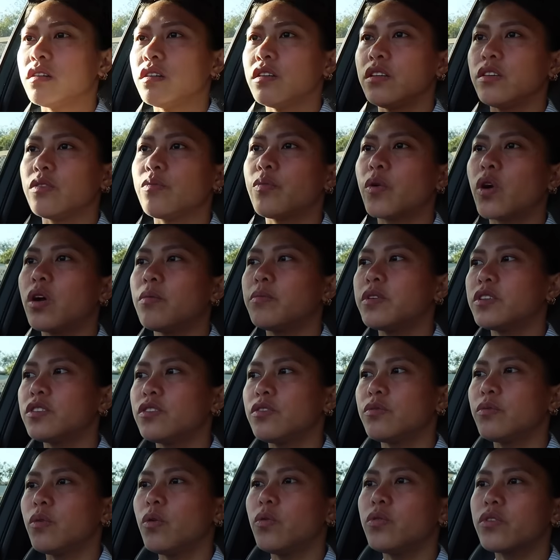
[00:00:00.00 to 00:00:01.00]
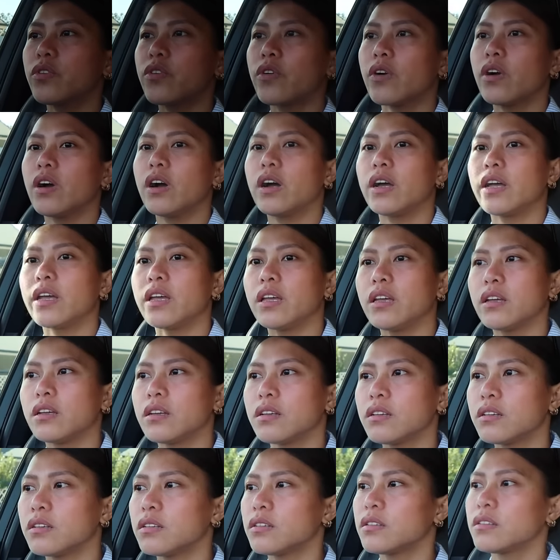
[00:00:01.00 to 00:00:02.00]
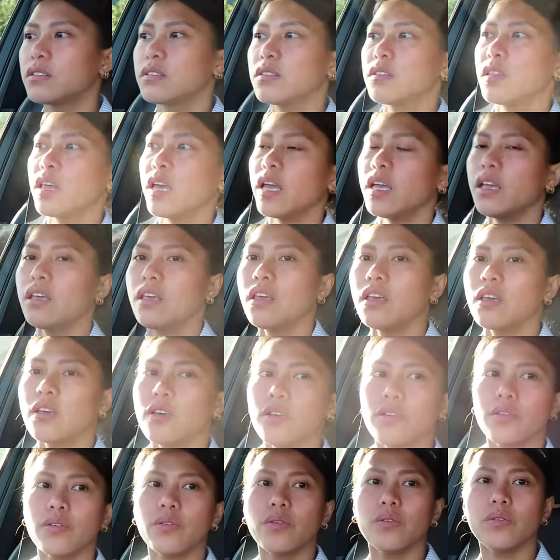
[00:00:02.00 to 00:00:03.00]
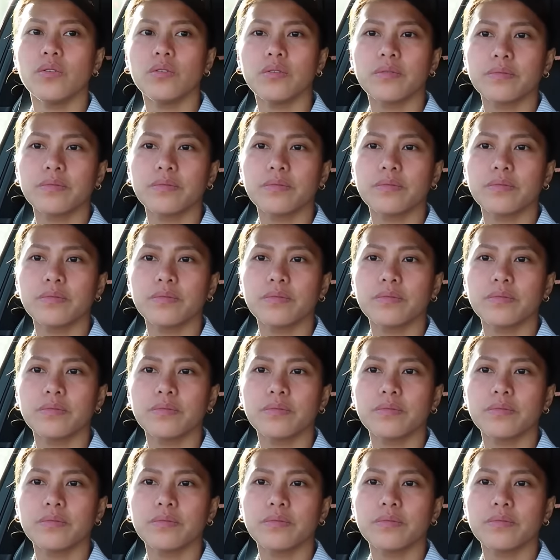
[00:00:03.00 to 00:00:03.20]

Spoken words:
You promise you won't cry. Thank you.